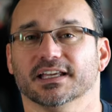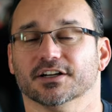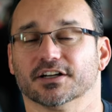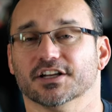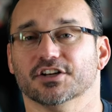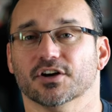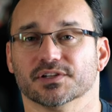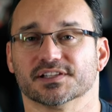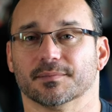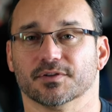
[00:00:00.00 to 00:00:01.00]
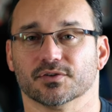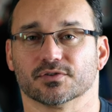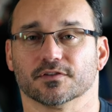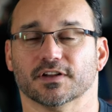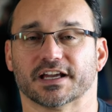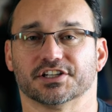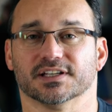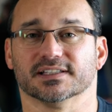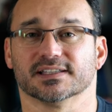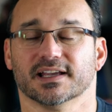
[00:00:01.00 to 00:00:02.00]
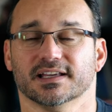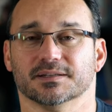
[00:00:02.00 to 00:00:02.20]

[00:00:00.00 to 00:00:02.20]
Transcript: you're going to notice some of those reflections